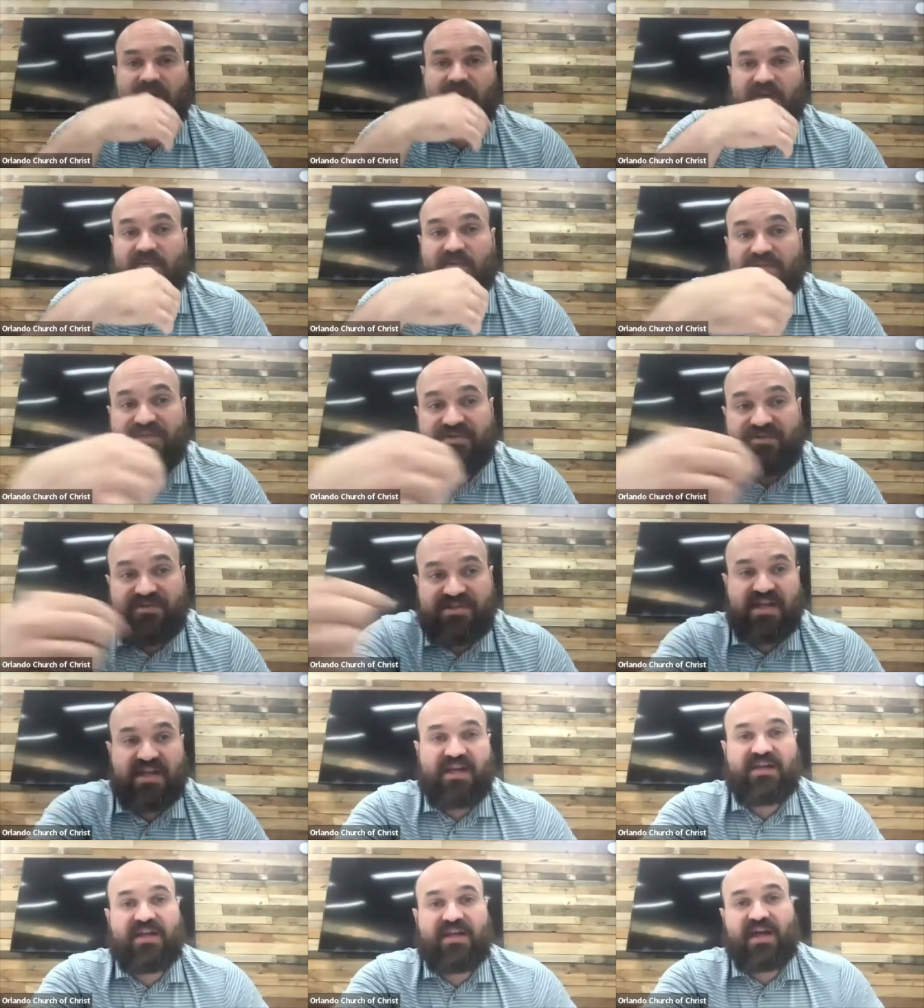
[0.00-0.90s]
Would you
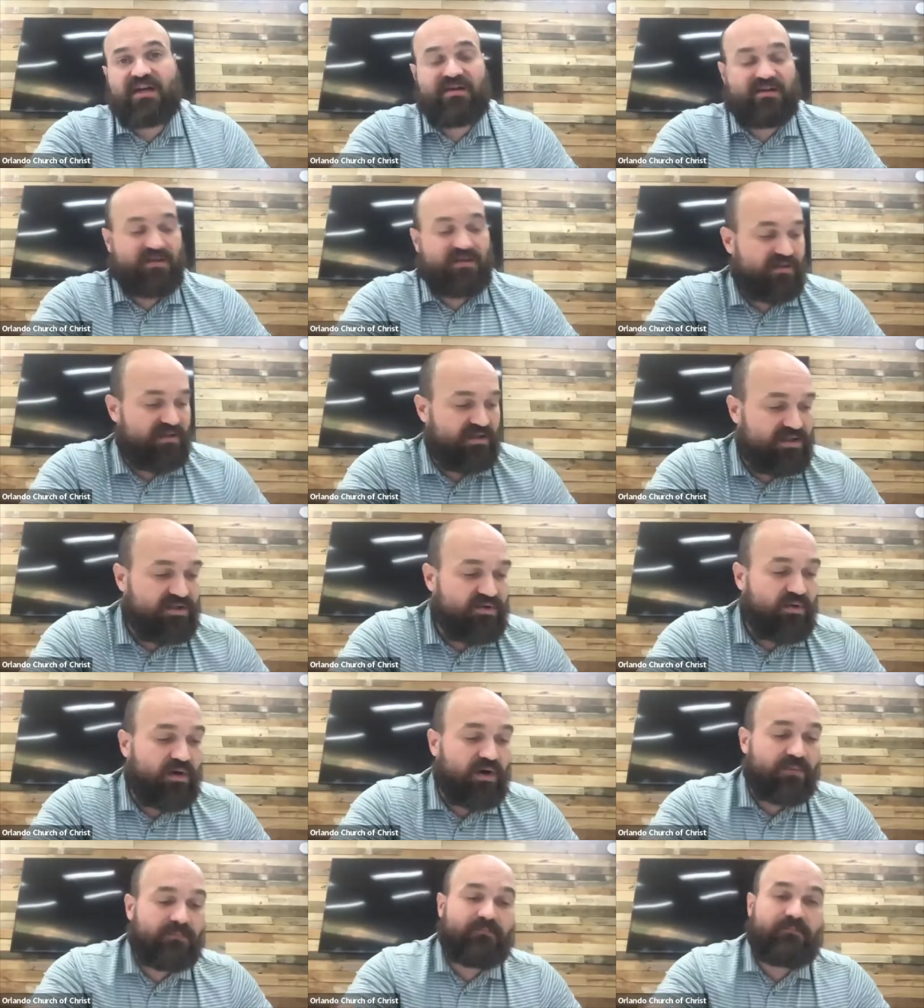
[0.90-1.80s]
say that
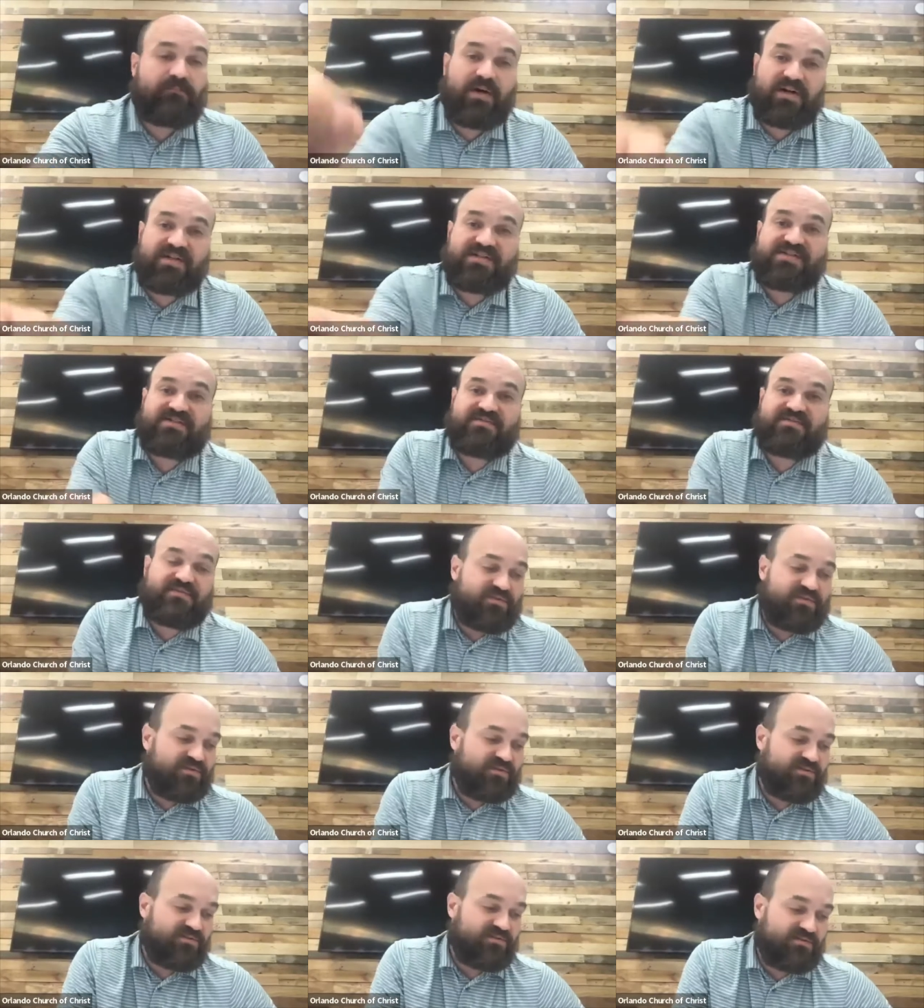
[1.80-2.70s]
you are
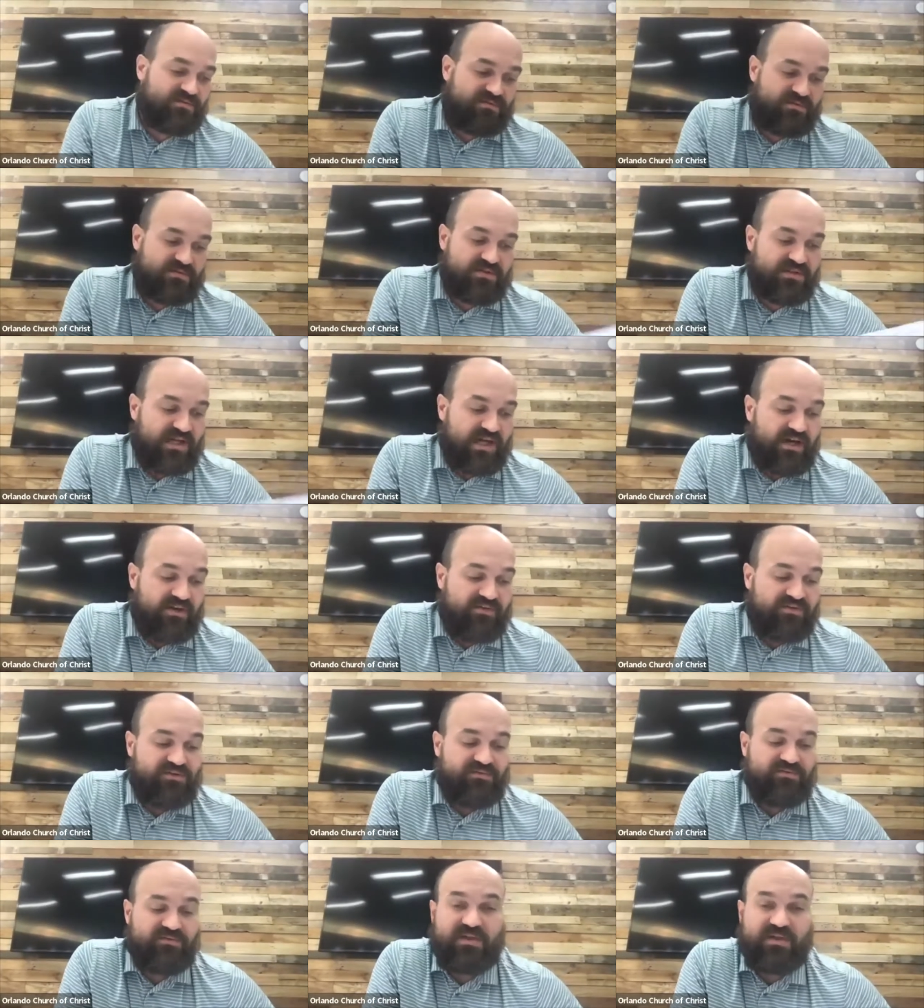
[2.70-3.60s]
merciful in how
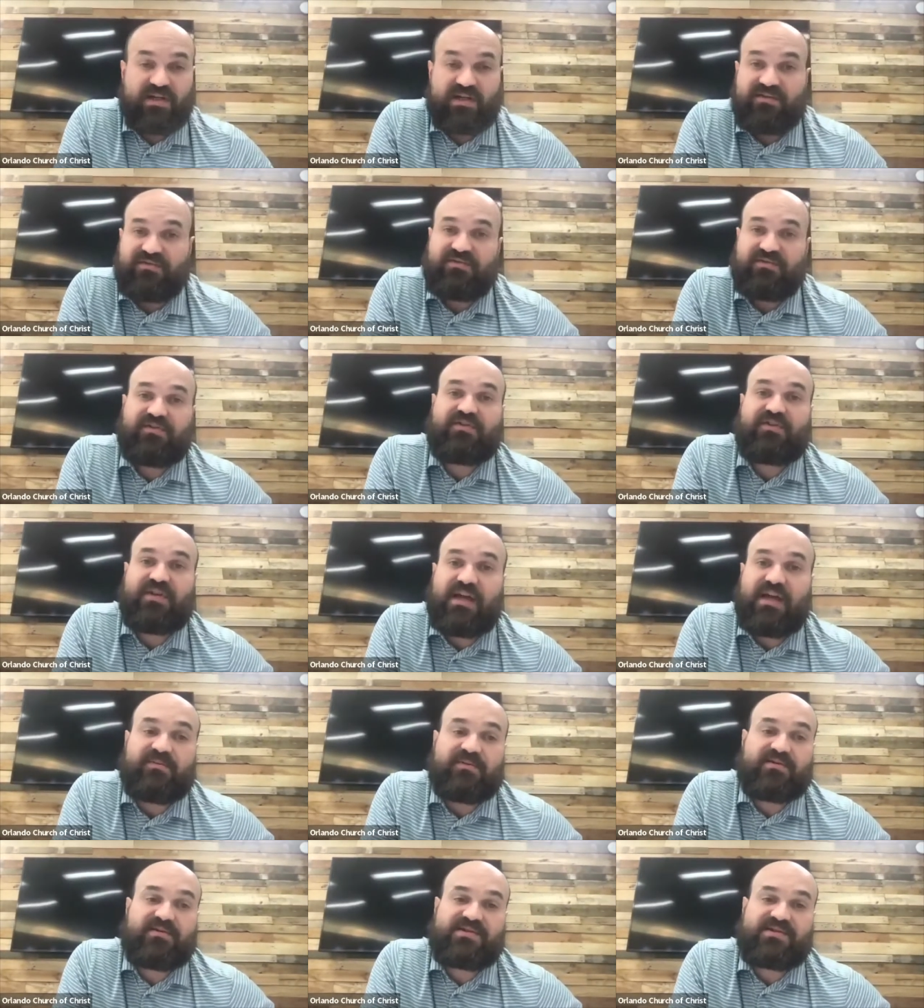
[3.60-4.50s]
you love your
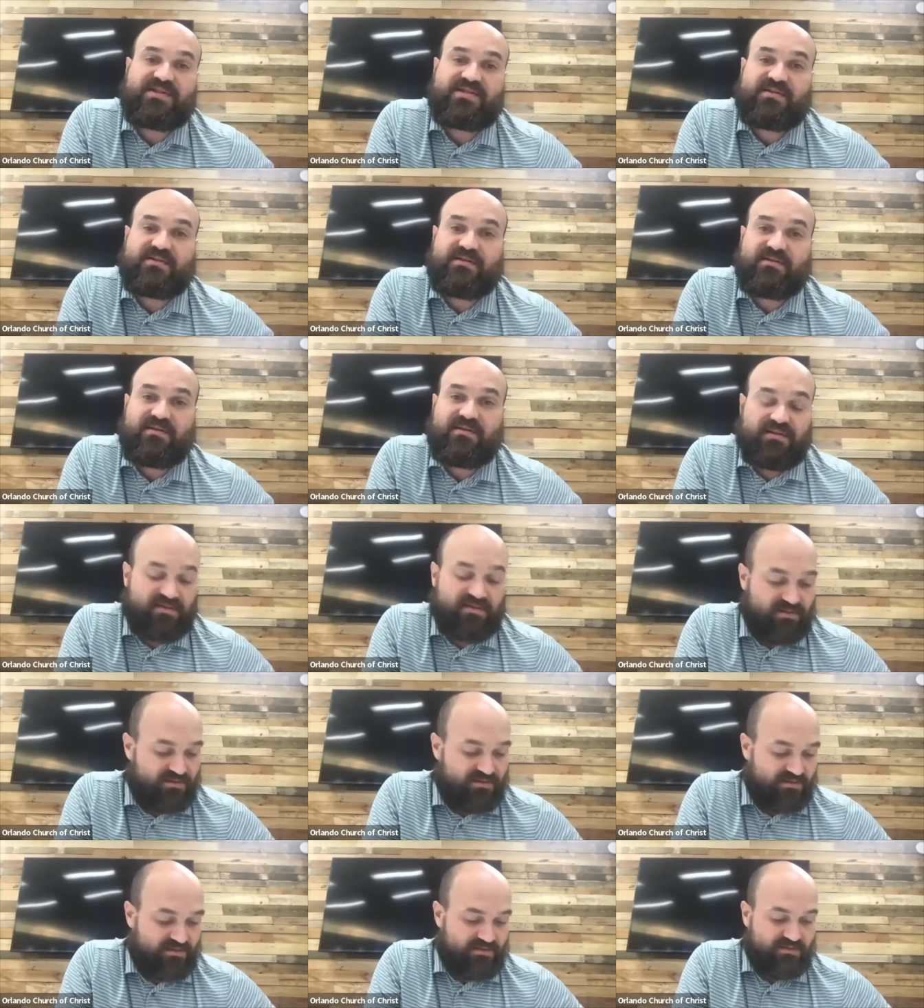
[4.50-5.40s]
neighbors?
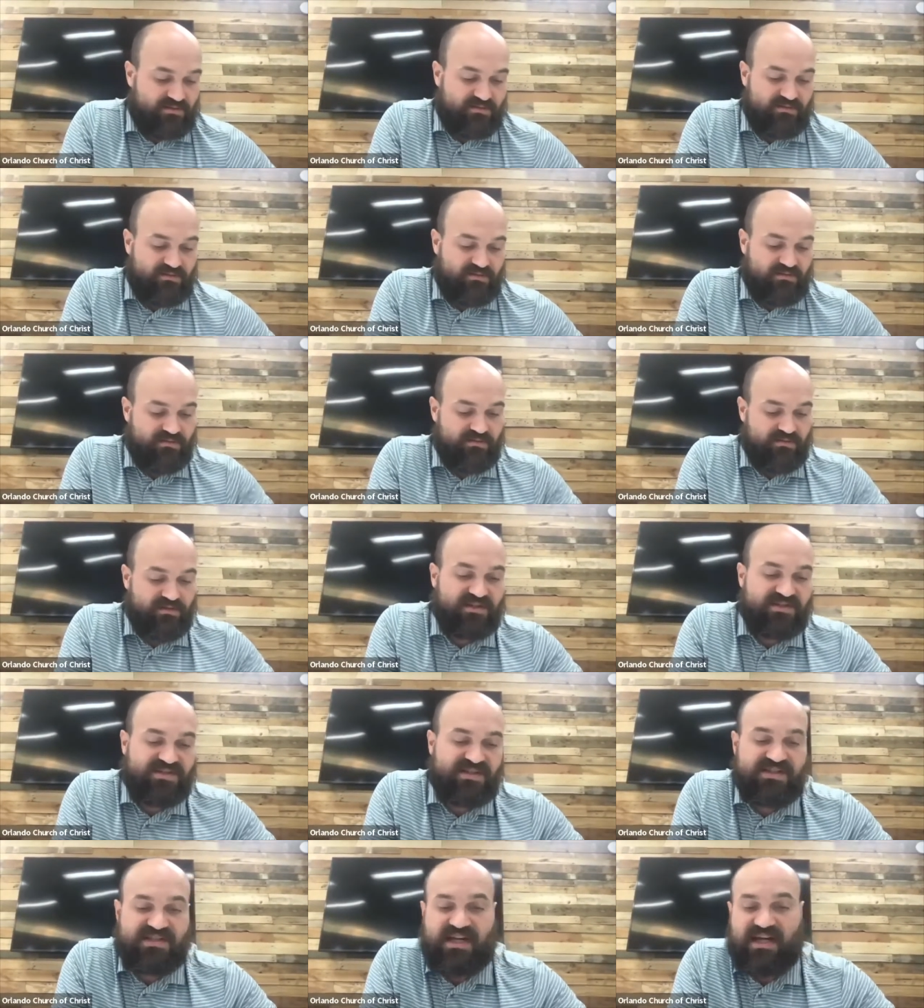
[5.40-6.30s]

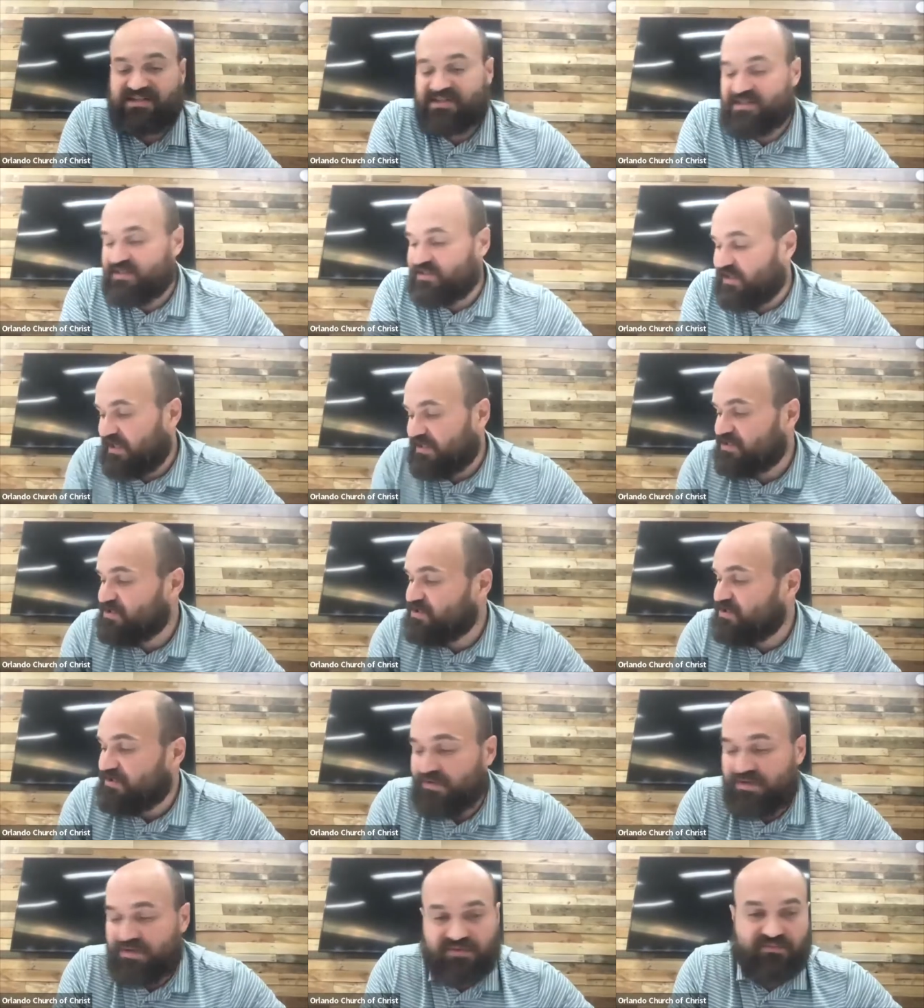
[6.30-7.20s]
Because this has a lot to
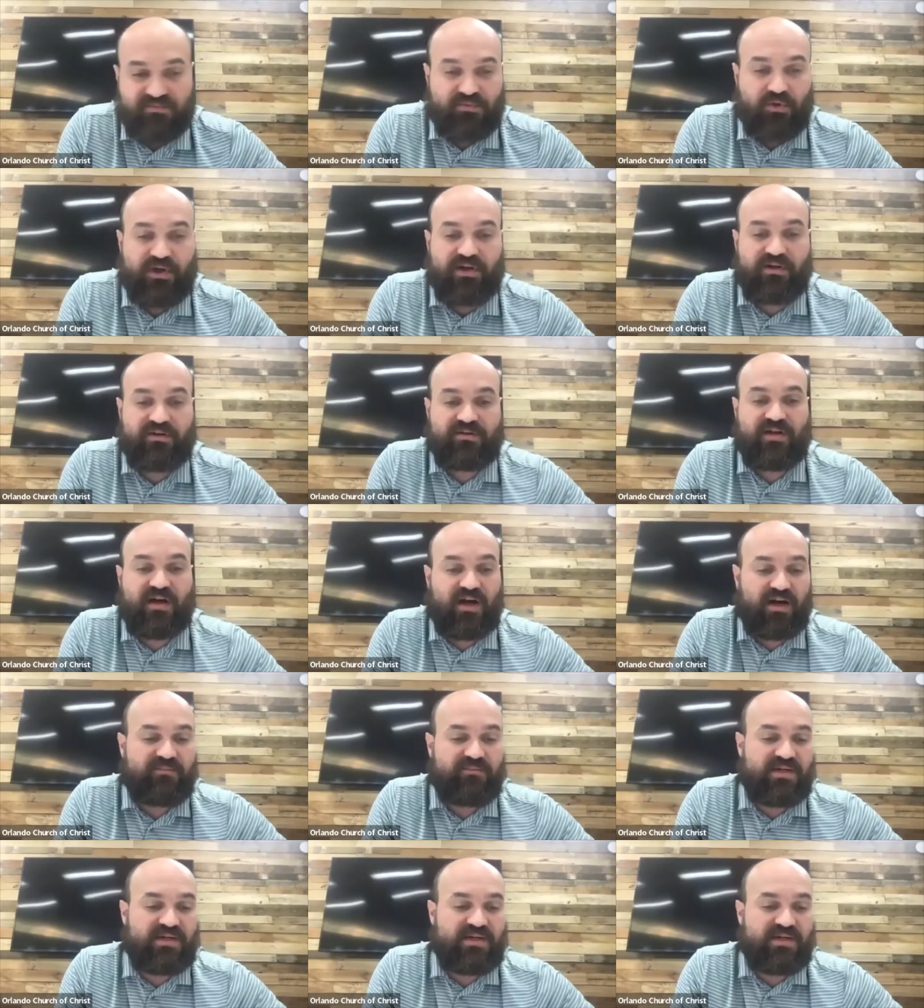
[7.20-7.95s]
do with the royal law.